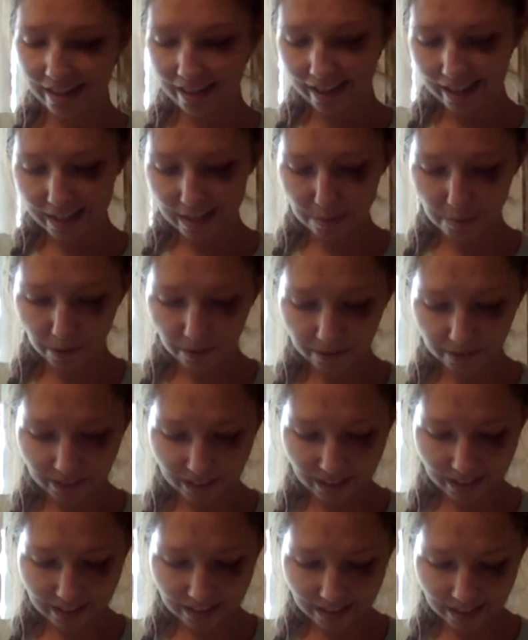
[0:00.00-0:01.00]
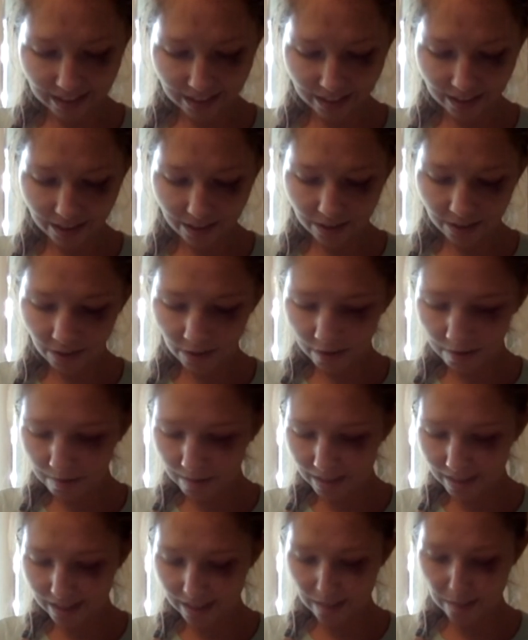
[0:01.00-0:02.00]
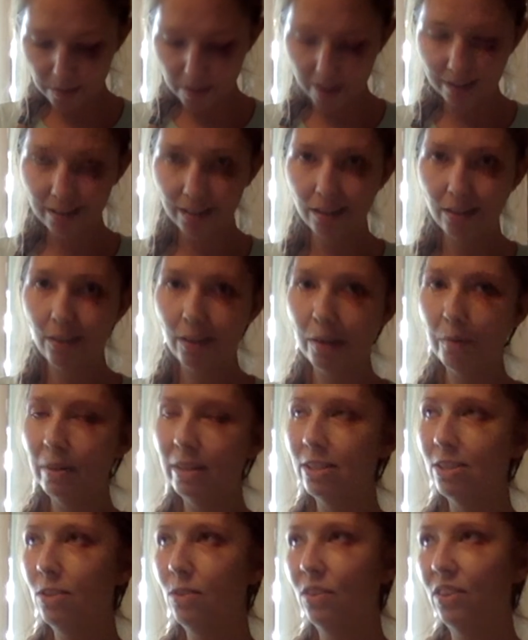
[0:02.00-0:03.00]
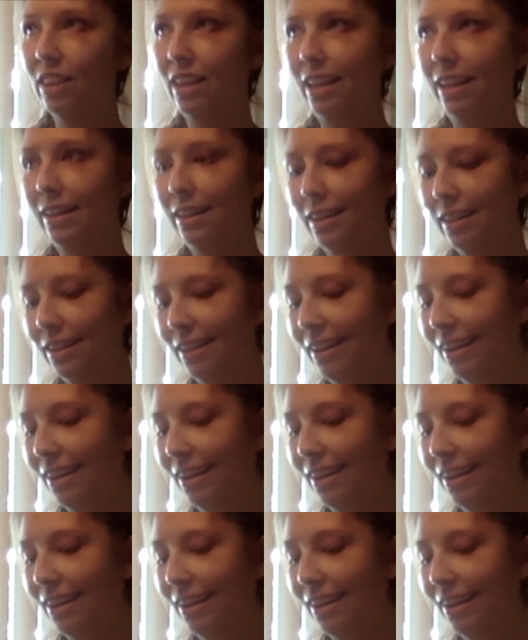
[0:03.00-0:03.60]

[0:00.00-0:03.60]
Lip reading: It's perfectly sealed. Oh no, I missed a spot. Oh, I went too thin.